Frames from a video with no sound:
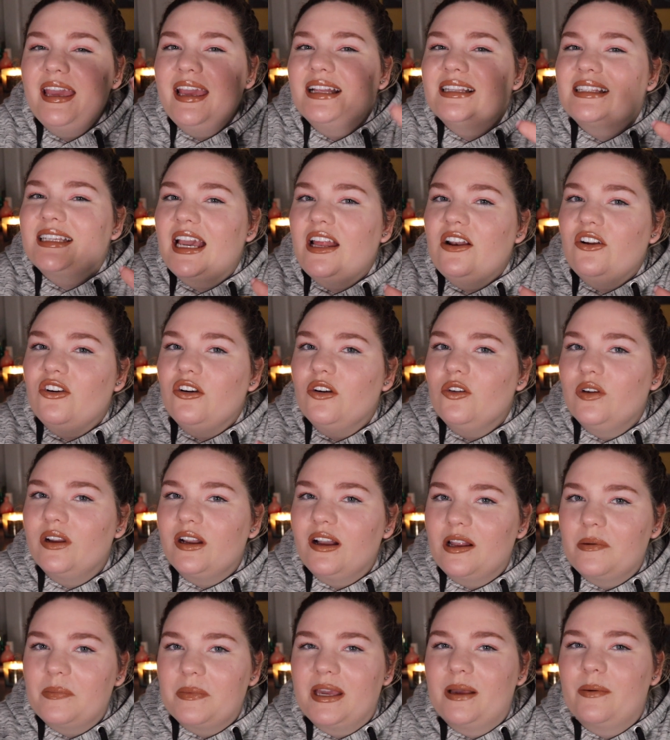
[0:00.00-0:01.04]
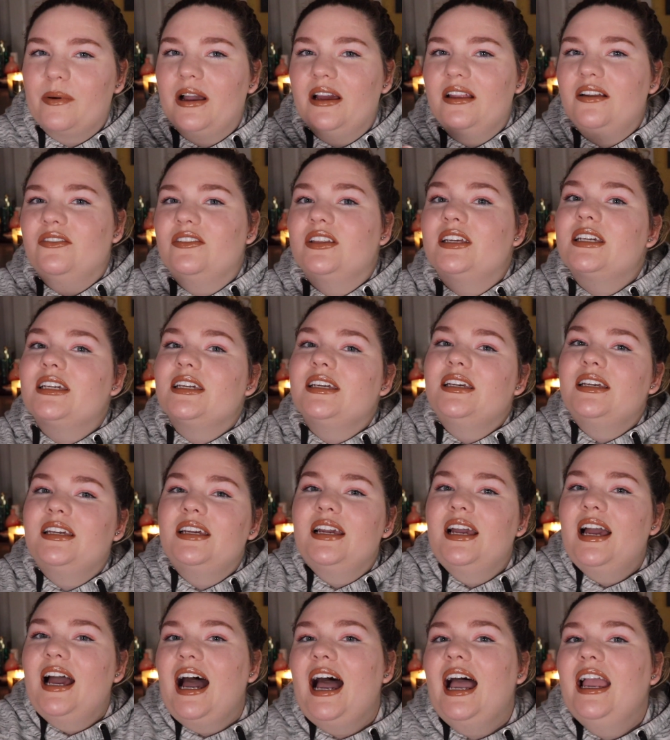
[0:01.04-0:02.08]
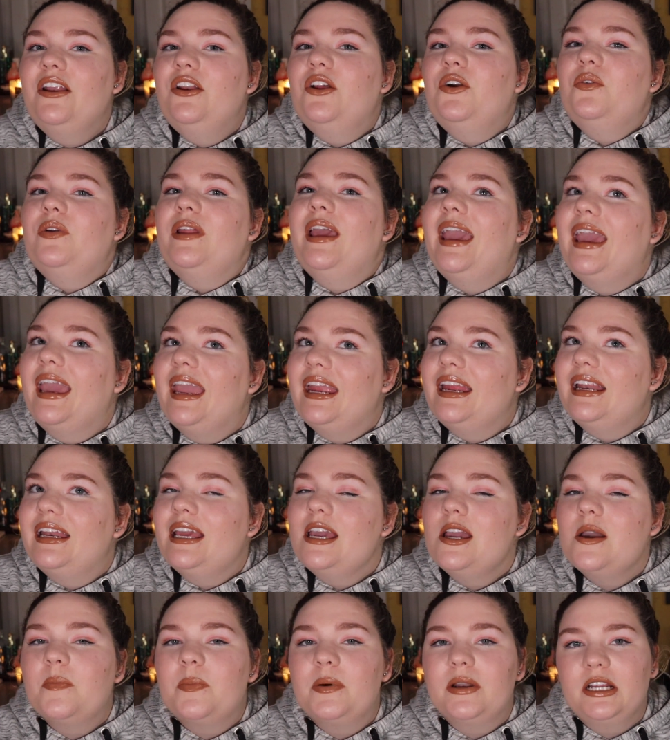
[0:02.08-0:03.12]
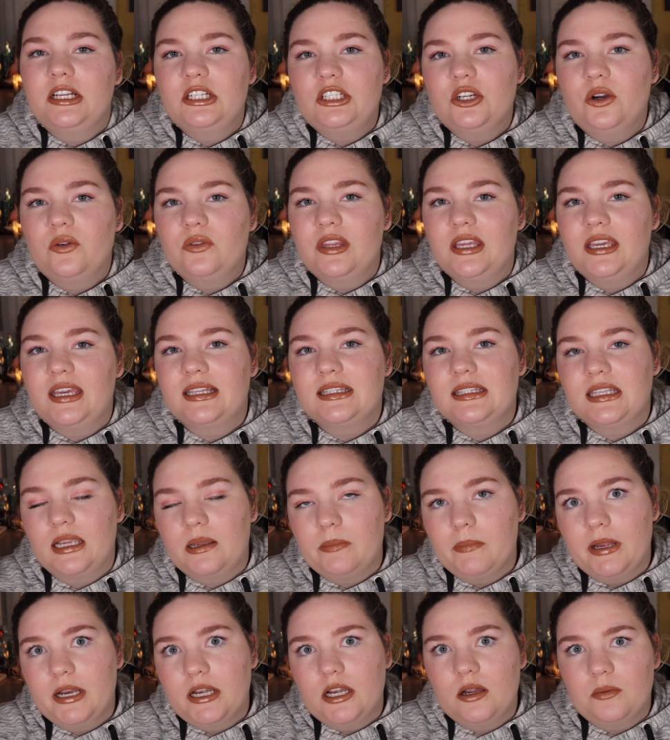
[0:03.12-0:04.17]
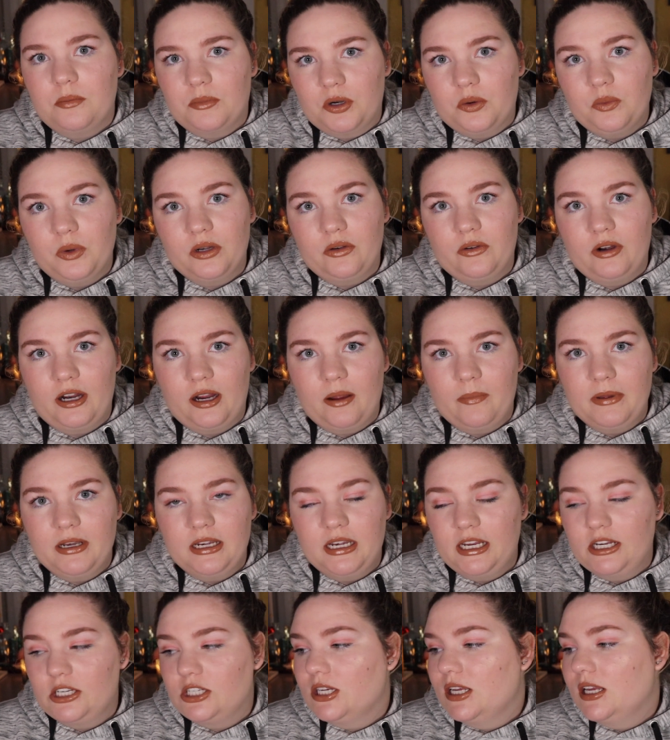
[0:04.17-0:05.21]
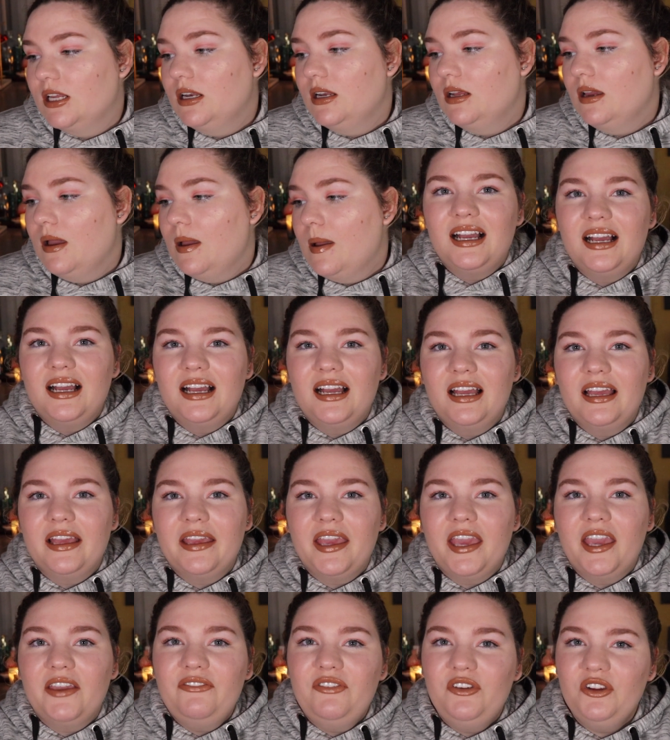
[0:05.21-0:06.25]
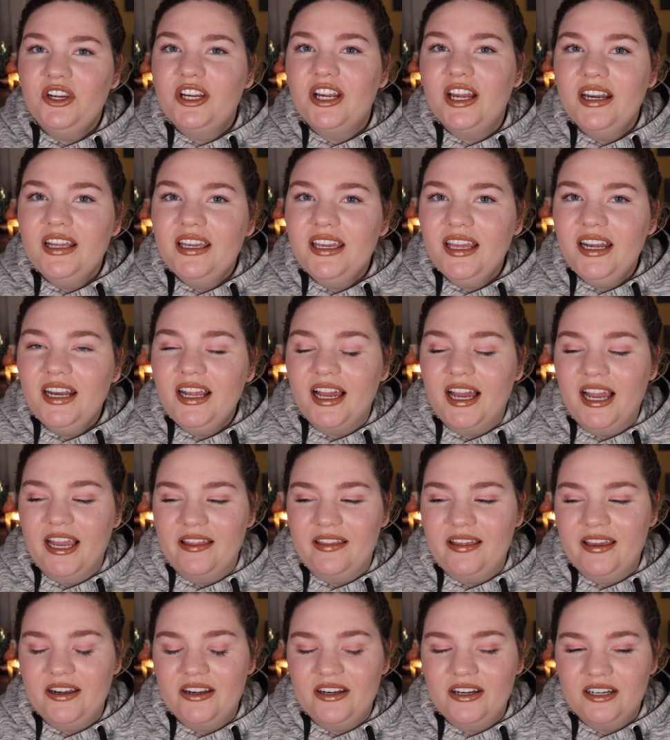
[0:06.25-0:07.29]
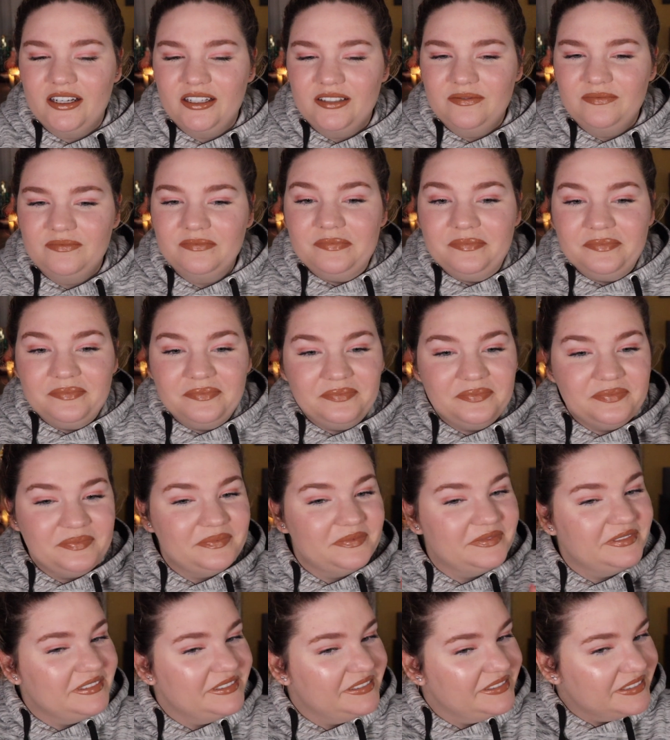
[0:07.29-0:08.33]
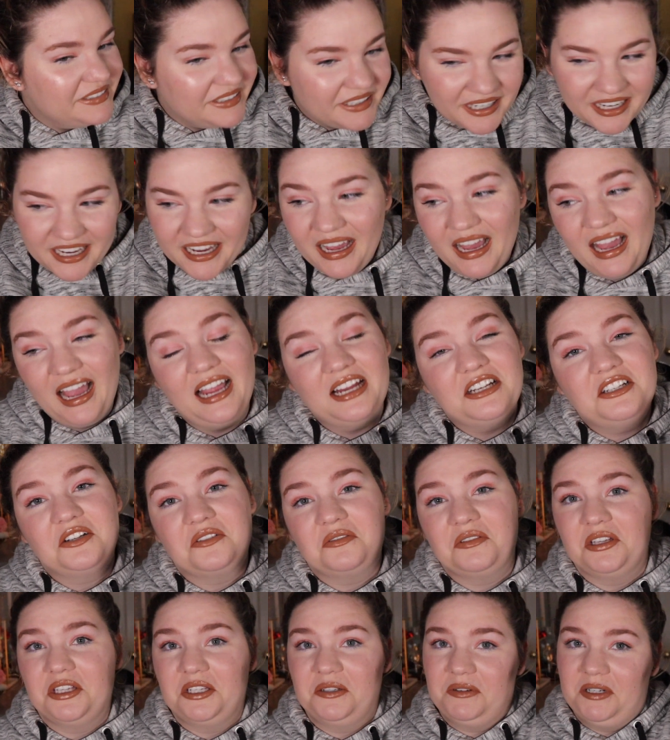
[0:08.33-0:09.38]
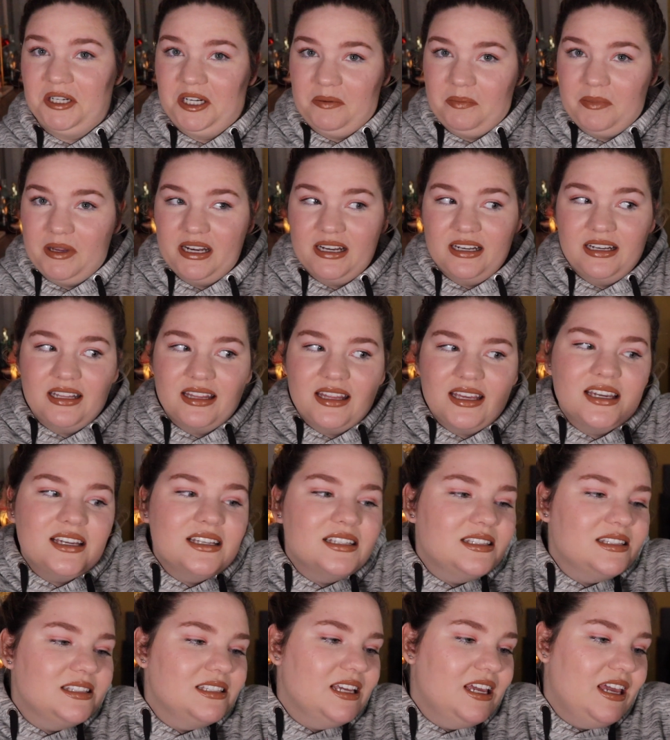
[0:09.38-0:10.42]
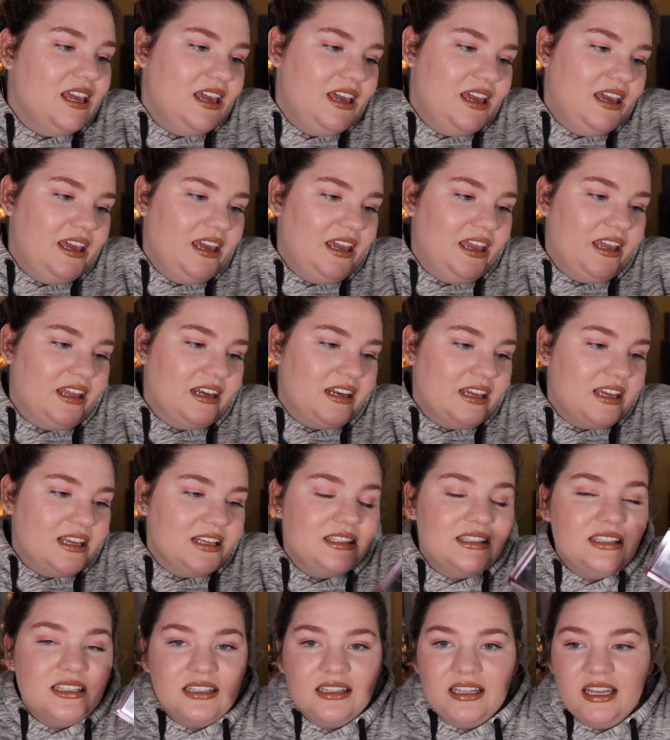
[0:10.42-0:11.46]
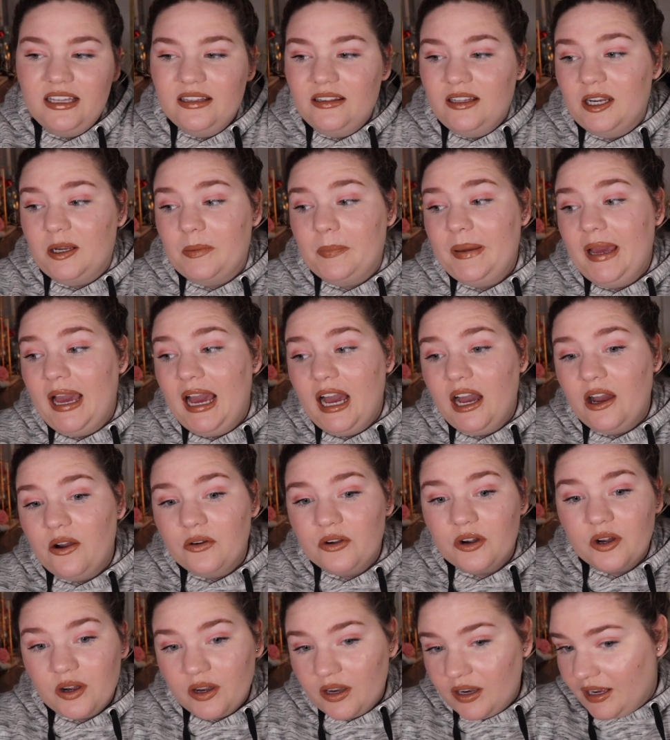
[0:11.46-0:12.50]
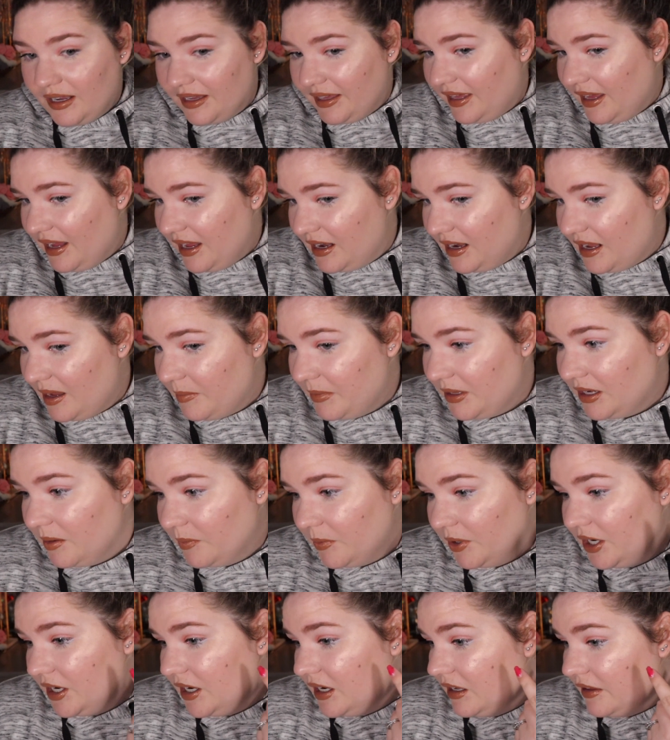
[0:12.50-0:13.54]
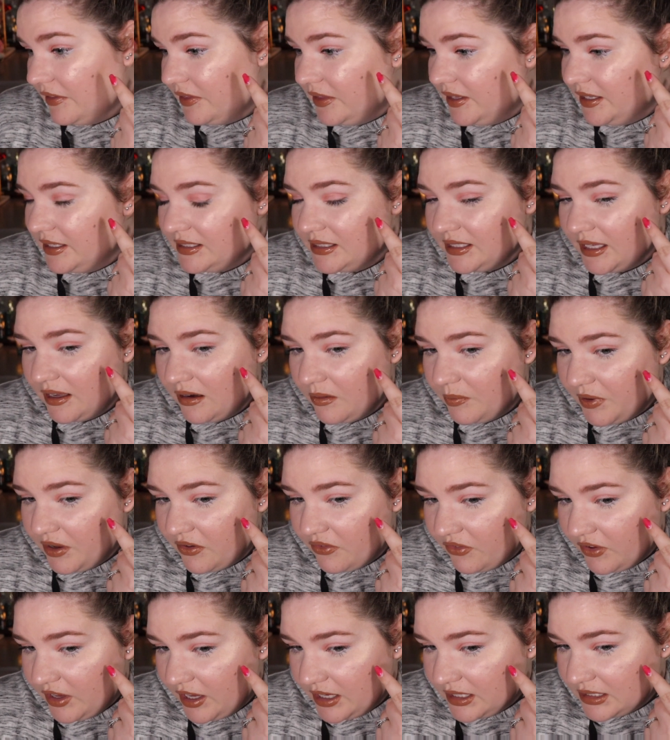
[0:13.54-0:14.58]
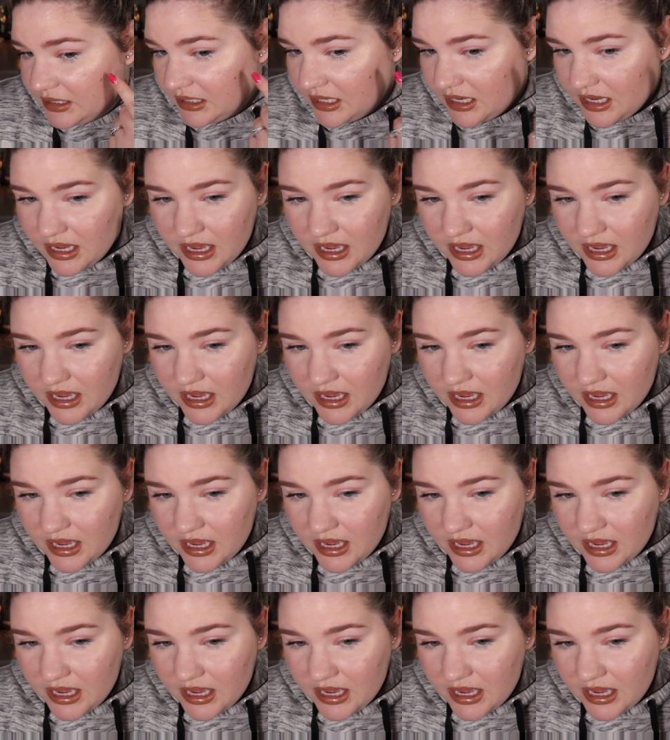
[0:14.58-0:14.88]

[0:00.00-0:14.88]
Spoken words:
It's kind of growing on me. I'm kind of like, I don't hate it, but I don't think it's like my #1 recommendation. If you're gonna get a highlighter, I don't really recommend this. It is the Light Lock powder. Again, I mean, I'm wearing it on this side of my face.